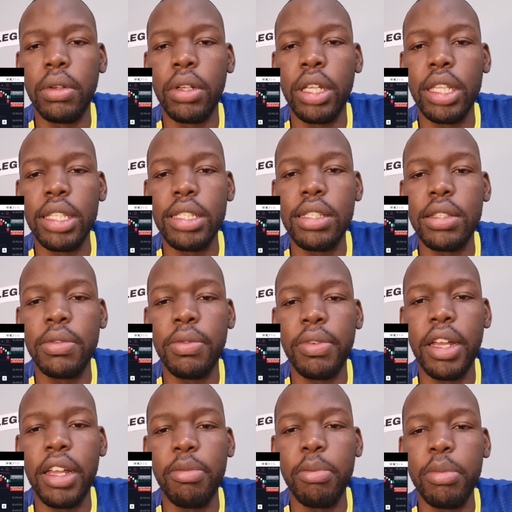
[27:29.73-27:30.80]
Okay, this is
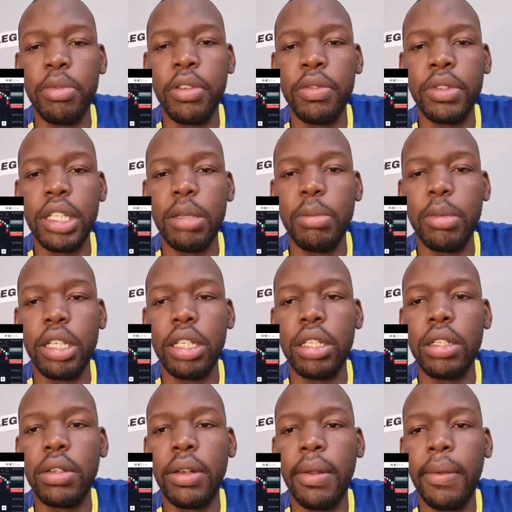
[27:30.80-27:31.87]
15 minutes.